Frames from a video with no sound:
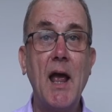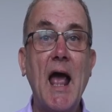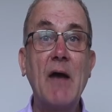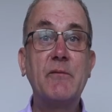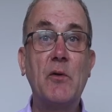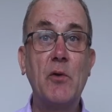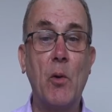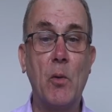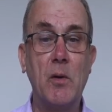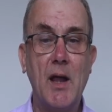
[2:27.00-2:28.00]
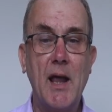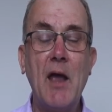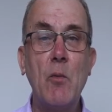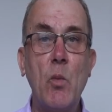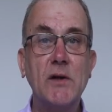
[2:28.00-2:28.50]
After all,
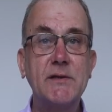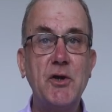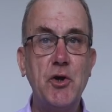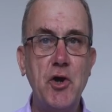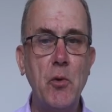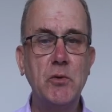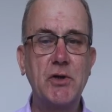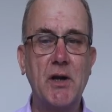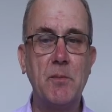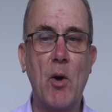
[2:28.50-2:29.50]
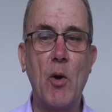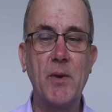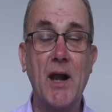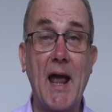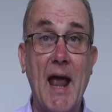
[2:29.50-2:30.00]
it was a hugely popular